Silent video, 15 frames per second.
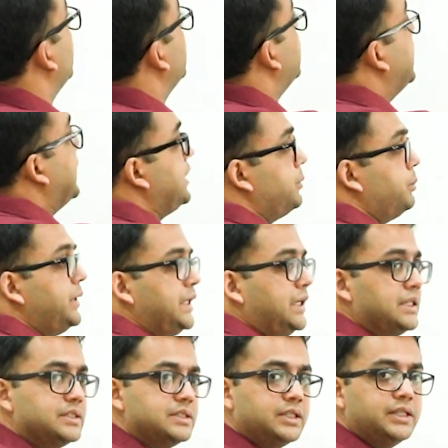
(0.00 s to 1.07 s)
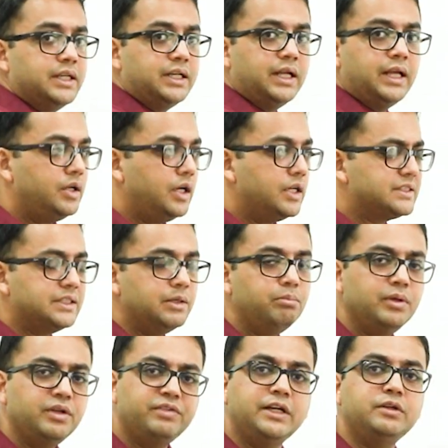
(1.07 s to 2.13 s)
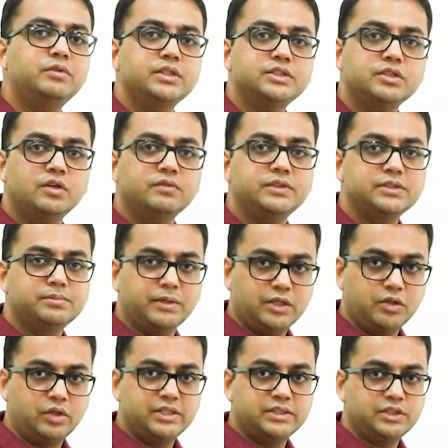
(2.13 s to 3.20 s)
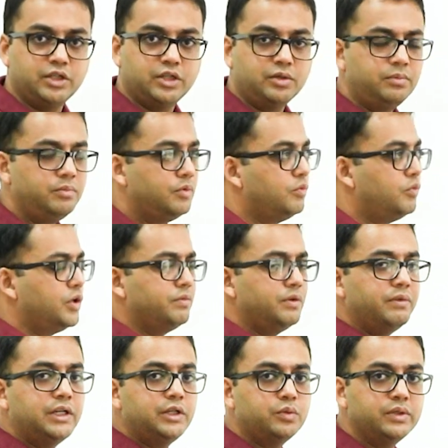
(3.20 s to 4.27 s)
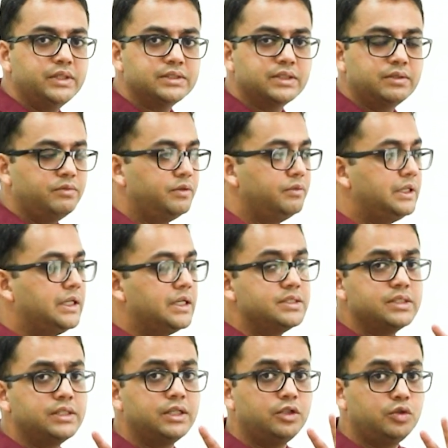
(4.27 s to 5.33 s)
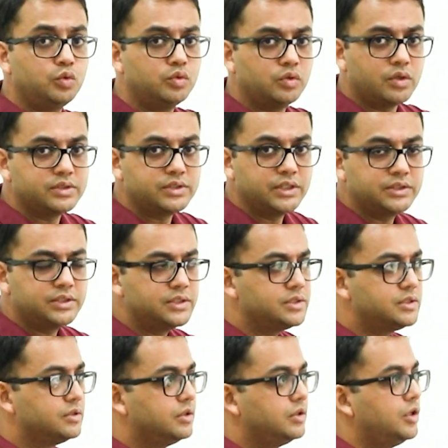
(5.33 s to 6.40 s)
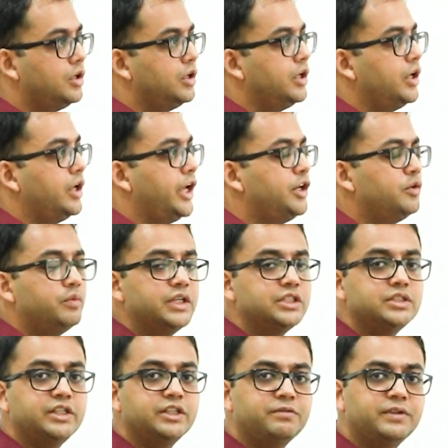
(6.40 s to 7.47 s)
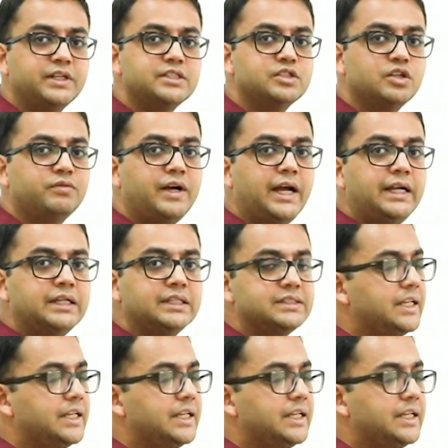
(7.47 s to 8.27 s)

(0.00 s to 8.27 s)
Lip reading: Let me consider a simplified version of this Bernoulli's theorem. What we will do is we will consider two cross sections in which difference of height is